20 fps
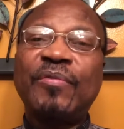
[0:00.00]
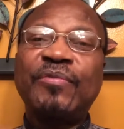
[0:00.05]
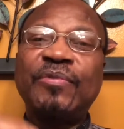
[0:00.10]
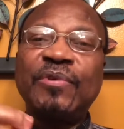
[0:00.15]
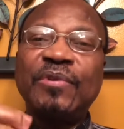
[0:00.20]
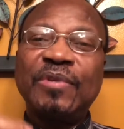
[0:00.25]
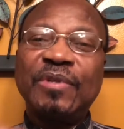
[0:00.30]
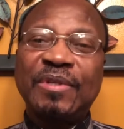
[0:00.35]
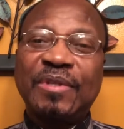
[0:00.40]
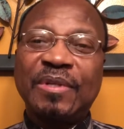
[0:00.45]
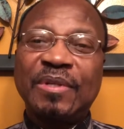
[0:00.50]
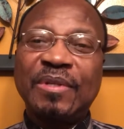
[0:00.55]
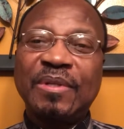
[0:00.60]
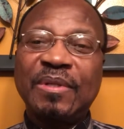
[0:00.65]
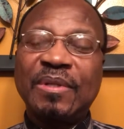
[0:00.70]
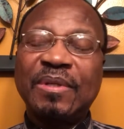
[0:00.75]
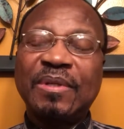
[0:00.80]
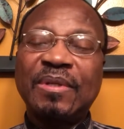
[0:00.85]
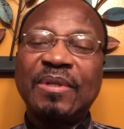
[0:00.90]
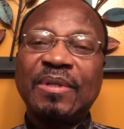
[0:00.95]
unity,
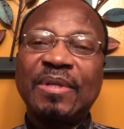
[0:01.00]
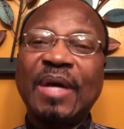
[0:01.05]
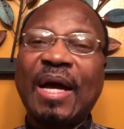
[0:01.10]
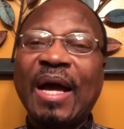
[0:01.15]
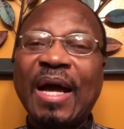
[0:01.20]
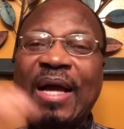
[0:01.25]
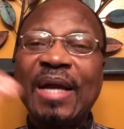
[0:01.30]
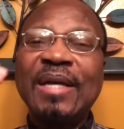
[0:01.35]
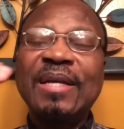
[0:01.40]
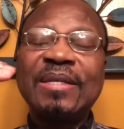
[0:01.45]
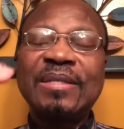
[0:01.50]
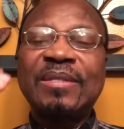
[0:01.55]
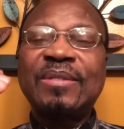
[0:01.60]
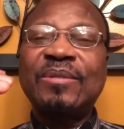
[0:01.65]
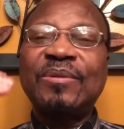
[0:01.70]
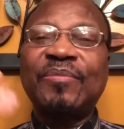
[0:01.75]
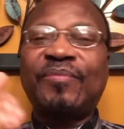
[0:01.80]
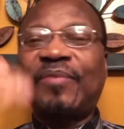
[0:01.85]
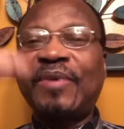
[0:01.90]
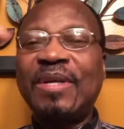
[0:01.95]
the highest
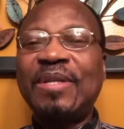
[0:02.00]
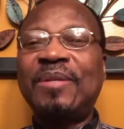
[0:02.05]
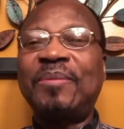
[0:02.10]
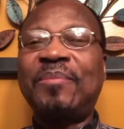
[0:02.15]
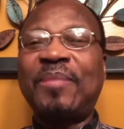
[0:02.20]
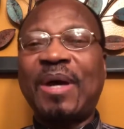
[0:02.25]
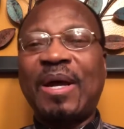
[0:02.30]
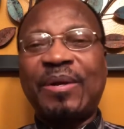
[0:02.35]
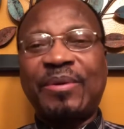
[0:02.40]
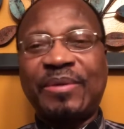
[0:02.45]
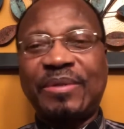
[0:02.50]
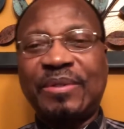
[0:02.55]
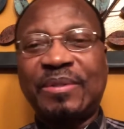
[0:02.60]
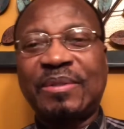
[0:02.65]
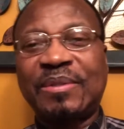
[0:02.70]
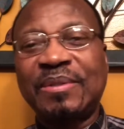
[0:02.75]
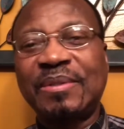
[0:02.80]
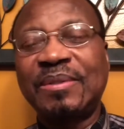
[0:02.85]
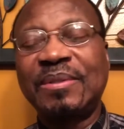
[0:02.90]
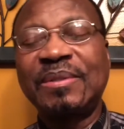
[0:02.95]
you find in marriage.
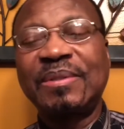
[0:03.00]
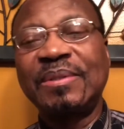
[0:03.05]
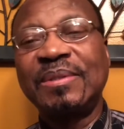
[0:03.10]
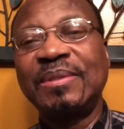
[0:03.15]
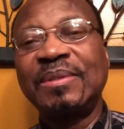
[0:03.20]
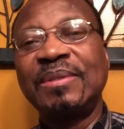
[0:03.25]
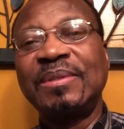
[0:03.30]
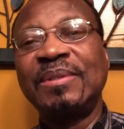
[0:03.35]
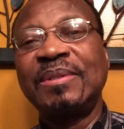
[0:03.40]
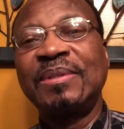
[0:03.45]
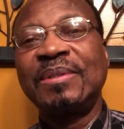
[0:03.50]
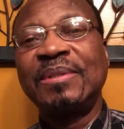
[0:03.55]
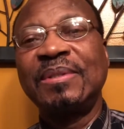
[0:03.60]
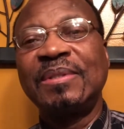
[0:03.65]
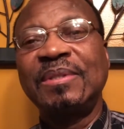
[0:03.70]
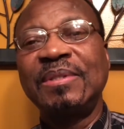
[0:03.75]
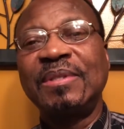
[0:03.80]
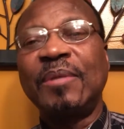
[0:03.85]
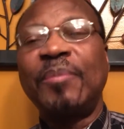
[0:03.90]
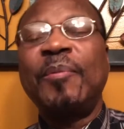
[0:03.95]

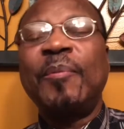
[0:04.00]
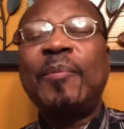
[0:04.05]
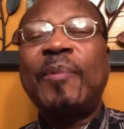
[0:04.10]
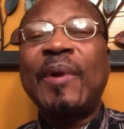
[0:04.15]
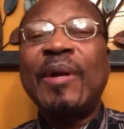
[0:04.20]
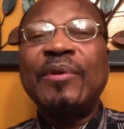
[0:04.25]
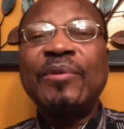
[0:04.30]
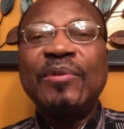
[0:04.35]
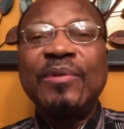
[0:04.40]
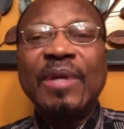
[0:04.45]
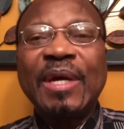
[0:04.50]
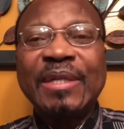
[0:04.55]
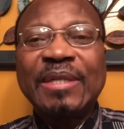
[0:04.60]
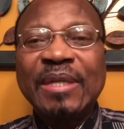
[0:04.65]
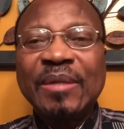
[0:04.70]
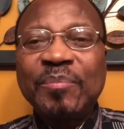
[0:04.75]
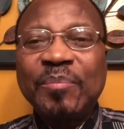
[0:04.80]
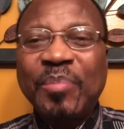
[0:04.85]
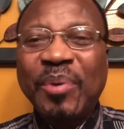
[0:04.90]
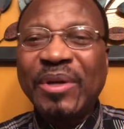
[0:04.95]
The people are
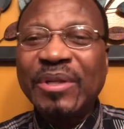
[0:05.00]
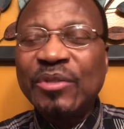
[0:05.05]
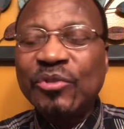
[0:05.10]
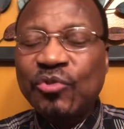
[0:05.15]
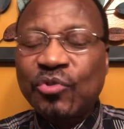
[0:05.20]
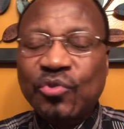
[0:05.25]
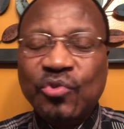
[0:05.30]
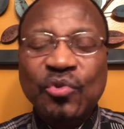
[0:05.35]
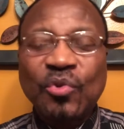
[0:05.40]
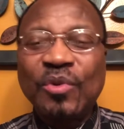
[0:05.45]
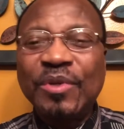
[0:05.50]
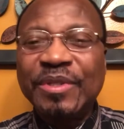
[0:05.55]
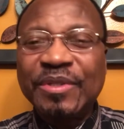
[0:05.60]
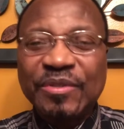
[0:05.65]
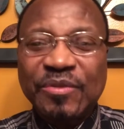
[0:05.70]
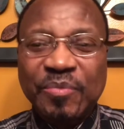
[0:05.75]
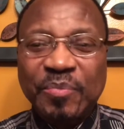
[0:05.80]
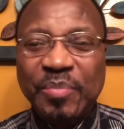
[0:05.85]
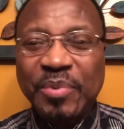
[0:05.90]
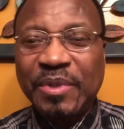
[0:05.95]
united, body, soul, and
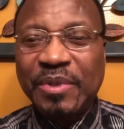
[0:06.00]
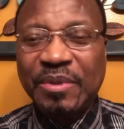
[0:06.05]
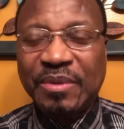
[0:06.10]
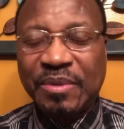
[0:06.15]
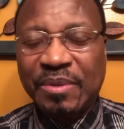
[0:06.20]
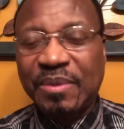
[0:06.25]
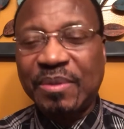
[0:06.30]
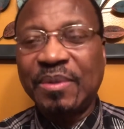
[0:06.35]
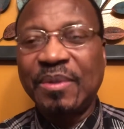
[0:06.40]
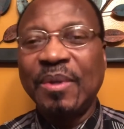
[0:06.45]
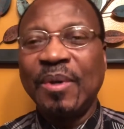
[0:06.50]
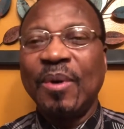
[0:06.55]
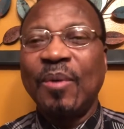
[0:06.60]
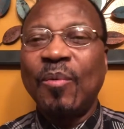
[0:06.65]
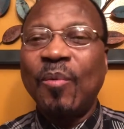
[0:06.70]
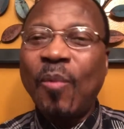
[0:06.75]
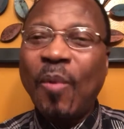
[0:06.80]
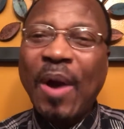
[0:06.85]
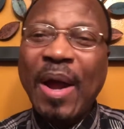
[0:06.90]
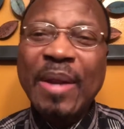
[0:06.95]
spirit.
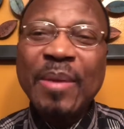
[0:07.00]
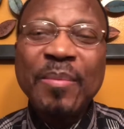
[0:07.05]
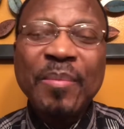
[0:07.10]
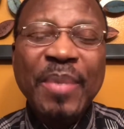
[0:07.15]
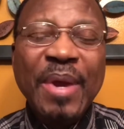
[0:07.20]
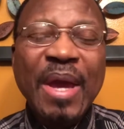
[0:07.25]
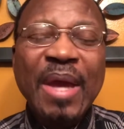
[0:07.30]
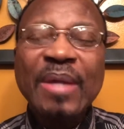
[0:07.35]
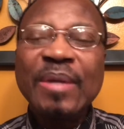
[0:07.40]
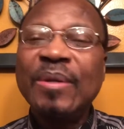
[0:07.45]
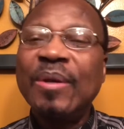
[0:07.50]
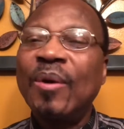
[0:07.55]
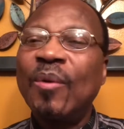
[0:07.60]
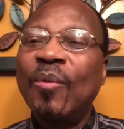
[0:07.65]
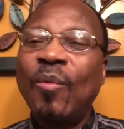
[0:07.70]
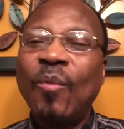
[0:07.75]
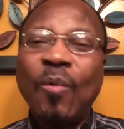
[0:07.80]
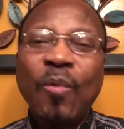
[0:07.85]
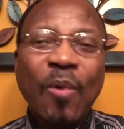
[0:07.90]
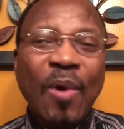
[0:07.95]
One bed,
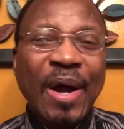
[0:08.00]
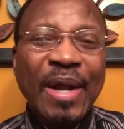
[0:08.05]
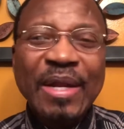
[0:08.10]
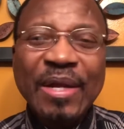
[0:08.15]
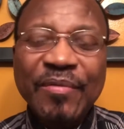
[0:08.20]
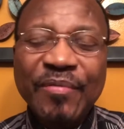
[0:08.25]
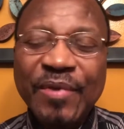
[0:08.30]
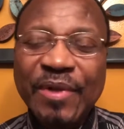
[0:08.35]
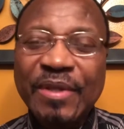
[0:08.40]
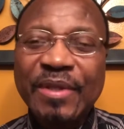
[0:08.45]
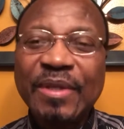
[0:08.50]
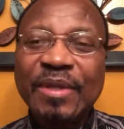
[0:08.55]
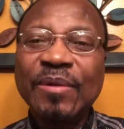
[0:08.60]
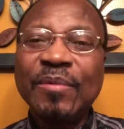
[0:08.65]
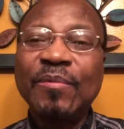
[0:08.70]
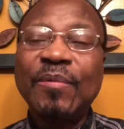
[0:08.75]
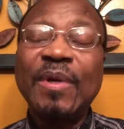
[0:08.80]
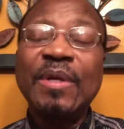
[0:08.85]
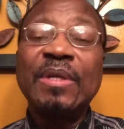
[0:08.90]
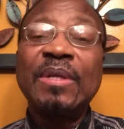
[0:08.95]
one everything.
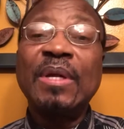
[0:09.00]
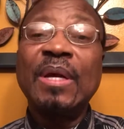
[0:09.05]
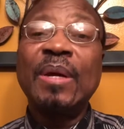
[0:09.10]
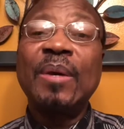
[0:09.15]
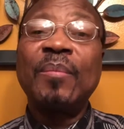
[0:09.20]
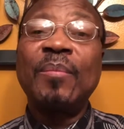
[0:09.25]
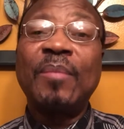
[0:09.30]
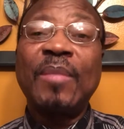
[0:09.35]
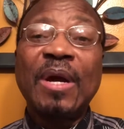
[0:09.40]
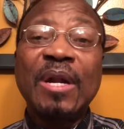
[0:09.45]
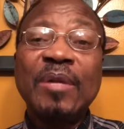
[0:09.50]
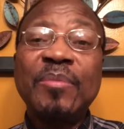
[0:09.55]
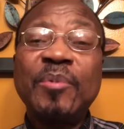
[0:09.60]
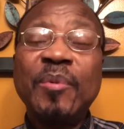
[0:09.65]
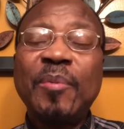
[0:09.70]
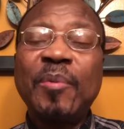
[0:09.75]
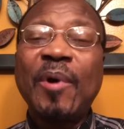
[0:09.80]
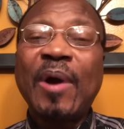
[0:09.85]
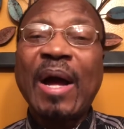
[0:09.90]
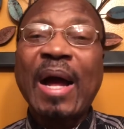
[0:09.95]
When married
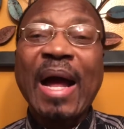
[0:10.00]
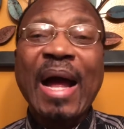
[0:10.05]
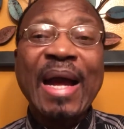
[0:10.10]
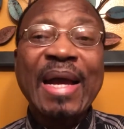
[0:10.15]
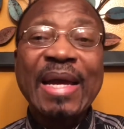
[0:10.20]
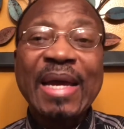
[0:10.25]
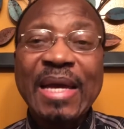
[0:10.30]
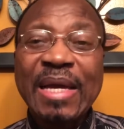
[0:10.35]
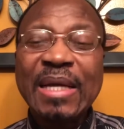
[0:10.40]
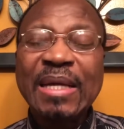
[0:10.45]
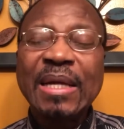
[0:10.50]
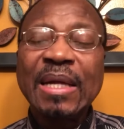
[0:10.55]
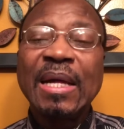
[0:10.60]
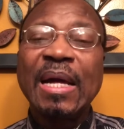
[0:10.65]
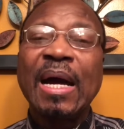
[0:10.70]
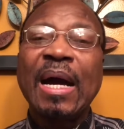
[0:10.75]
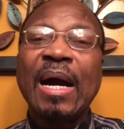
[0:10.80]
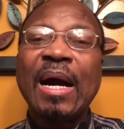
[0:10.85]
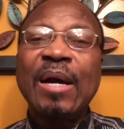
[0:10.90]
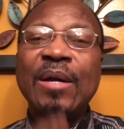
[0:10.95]
people are hugging,
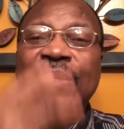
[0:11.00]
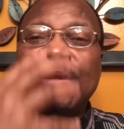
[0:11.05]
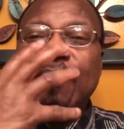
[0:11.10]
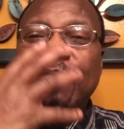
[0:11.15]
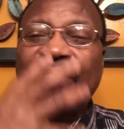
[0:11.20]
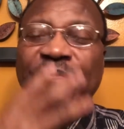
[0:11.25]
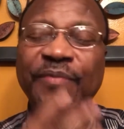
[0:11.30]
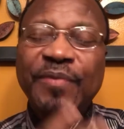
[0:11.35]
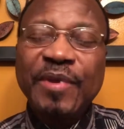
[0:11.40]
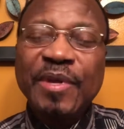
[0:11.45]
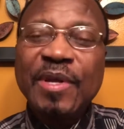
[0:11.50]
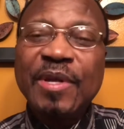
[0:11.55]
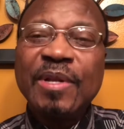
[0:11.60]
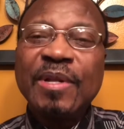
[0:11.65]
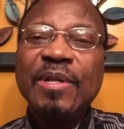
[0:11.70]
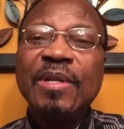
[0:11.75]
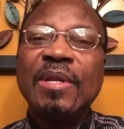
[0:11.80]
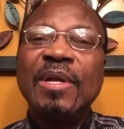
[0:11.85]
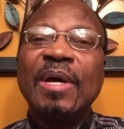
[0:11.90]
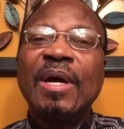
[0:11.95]
how they
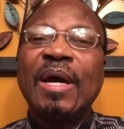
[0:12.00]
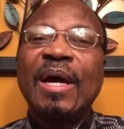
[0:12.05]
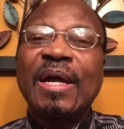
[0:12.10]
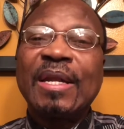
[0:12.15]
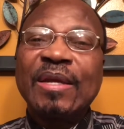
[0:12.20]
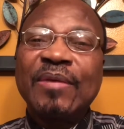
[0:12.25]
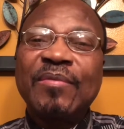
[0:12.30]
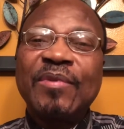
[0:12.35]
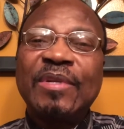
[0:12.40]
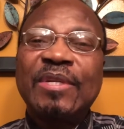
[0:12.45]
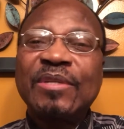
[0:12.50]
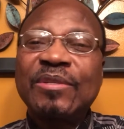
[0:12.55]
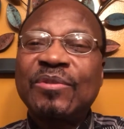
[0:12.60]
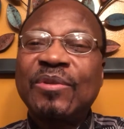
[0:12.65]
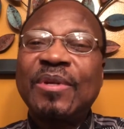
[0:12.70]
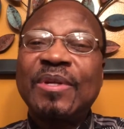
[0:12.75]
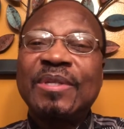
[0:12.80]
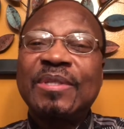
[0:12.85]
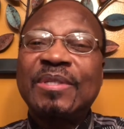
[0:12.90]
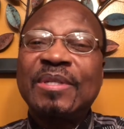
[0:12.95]
feel and everything is
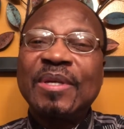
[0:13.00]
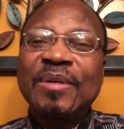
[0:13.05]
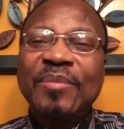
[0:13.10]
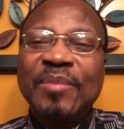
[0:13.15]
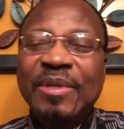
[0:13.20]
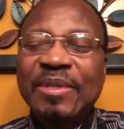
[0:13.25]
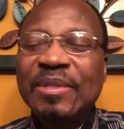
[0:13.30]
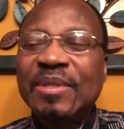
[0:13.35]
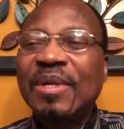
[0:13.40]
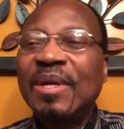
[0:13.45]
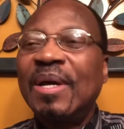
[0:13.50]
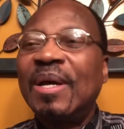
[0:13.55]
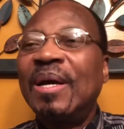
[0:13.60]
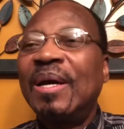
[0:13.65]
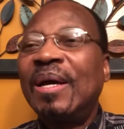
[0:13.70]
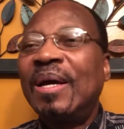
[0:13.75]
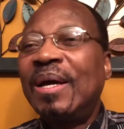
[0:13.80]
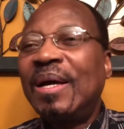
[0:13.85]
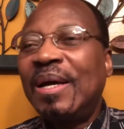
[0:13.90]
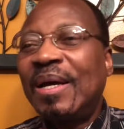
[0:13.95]
not the same as
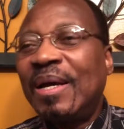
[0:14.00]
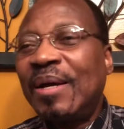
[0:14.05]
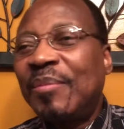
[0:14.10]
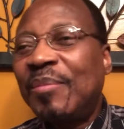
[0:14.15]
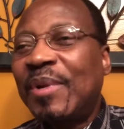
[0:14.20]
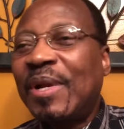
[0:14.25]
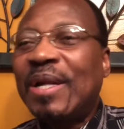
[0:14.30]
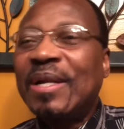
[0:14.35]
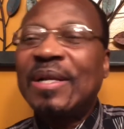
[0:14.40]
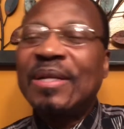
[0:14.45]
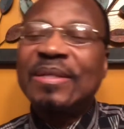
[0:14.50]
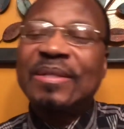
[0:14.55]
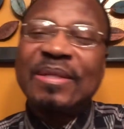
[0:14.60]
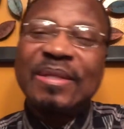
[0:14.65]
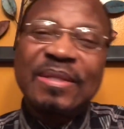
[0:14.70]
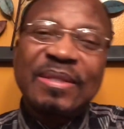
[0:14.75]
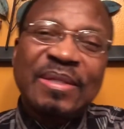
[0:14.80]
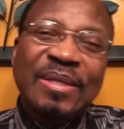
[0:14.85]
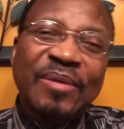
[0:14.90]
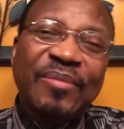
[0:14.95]
brother,
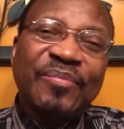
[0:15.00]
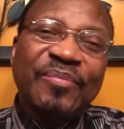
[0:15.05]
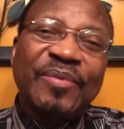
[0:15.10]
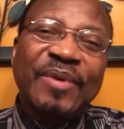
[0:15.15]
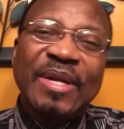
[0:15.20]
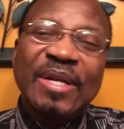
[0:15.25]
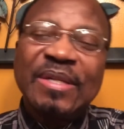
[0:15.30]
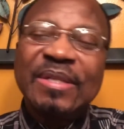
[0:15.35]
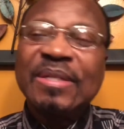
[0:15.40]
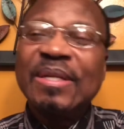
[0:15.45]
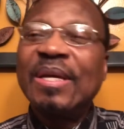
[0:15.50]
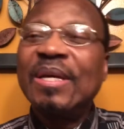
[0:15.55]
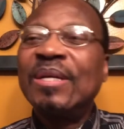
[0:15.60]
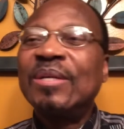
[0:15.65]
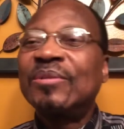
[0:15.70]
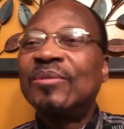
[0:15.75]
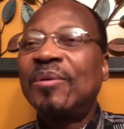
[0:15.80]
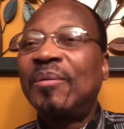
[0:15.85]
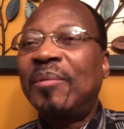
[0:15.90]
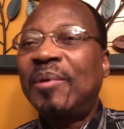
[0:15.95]
sister, friend,
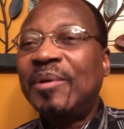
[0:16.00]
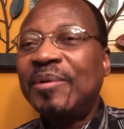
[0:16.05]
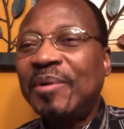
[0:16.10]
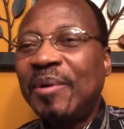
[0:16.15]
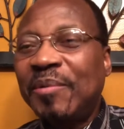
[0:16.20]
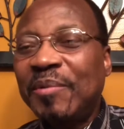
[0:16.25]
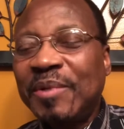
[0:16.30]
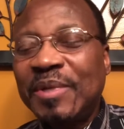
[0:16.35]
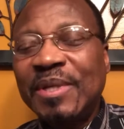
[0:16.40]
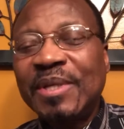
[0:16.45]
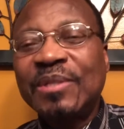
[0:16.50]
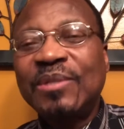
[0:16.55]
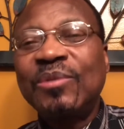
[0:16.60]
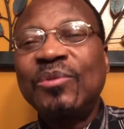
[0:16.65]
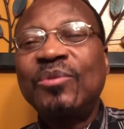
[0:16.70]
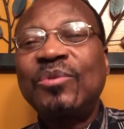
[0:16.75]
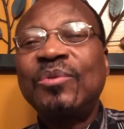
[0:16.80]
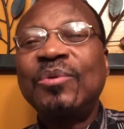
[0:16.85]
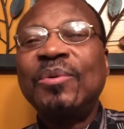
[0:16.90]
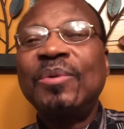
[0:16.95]
someone you're witnessing
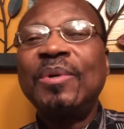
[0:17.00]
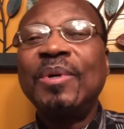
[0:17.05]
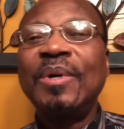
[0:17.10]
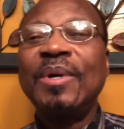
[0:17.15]
to,